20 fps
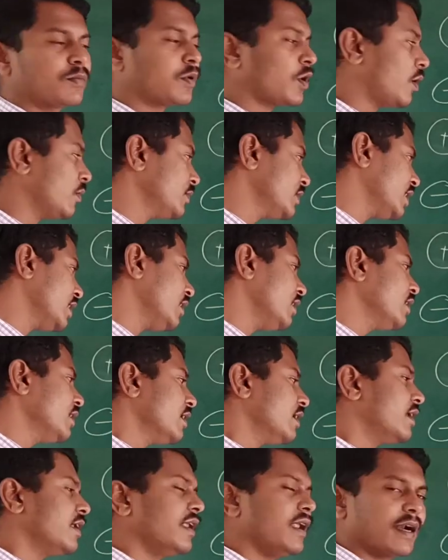from the
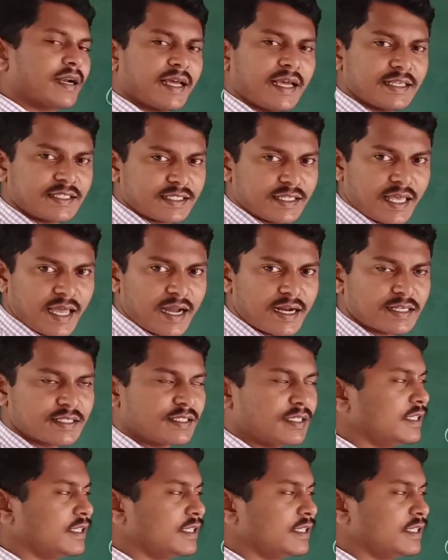lattice sites